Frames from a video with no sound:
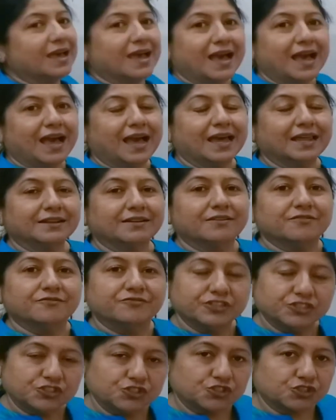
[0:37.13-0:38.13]
and
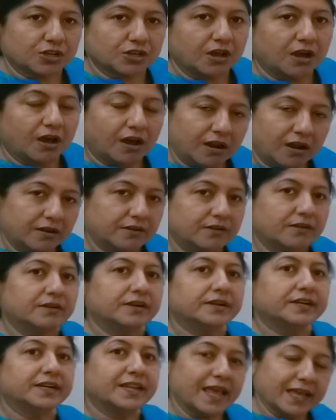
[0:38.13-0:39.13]
which are
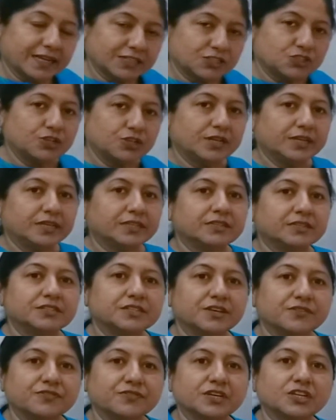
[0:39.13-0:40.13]
actually the
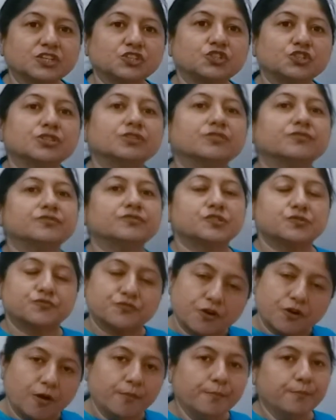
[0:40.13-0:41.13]
deviations
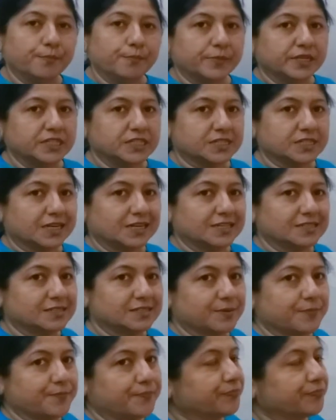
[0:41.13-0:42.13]
from Mendelism.